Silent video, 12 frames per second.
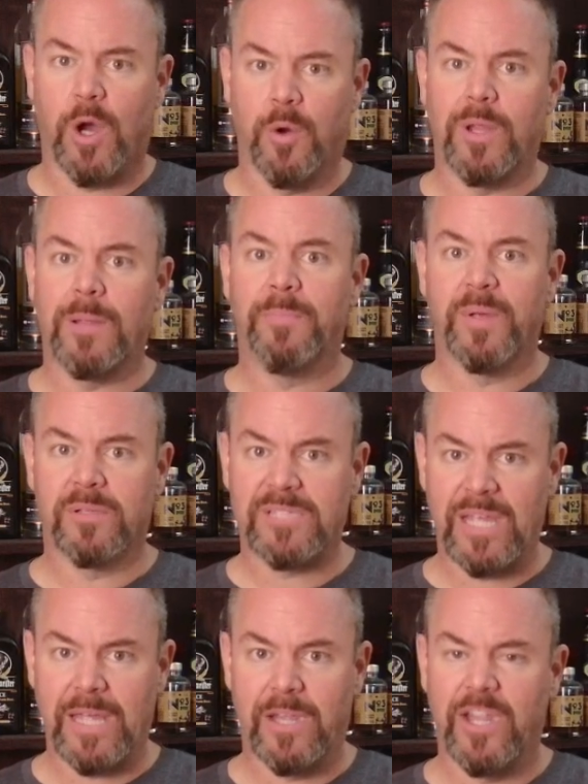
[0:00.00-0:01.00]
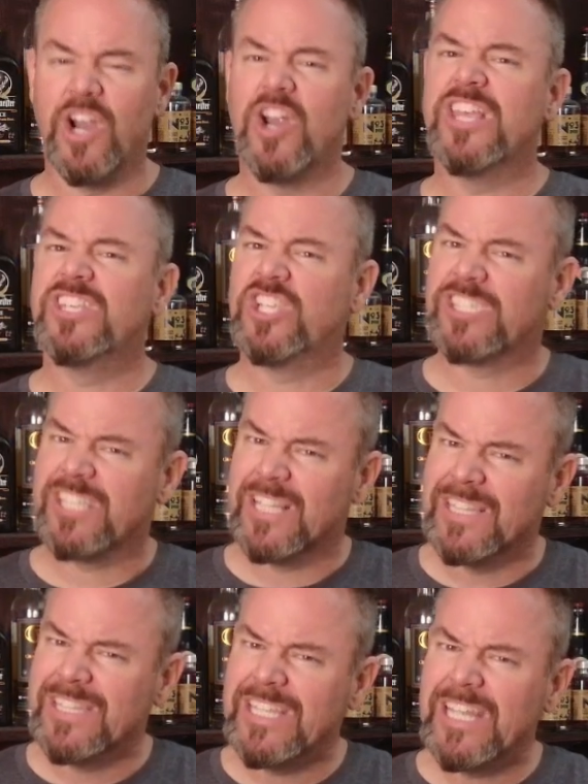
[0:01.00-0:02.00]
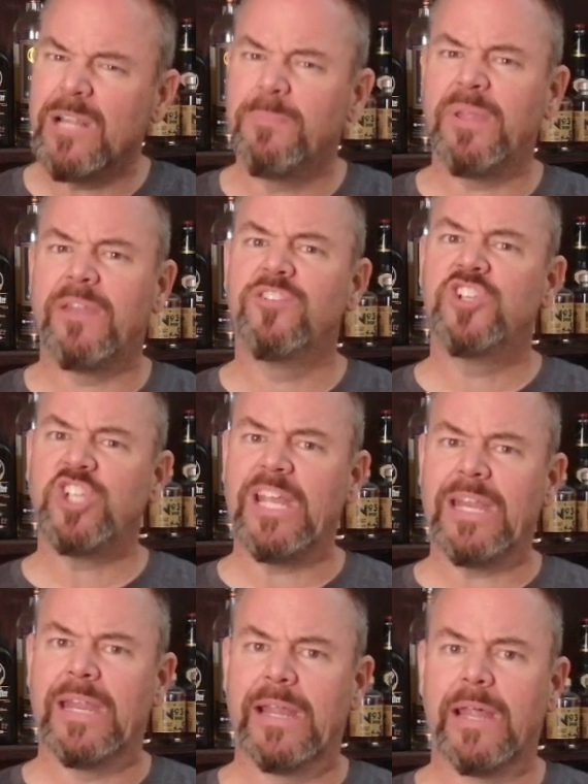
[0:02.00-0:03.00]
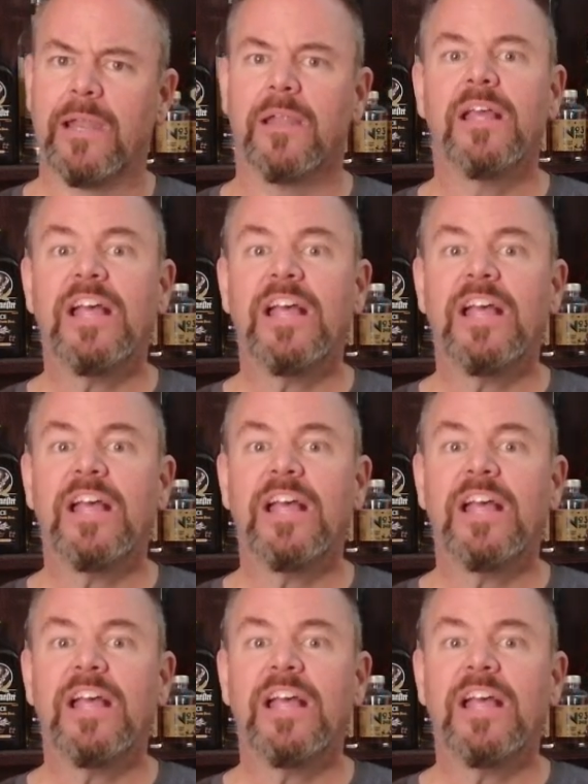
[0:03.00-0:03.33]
coating built in. There is just a little bit of sheen in it.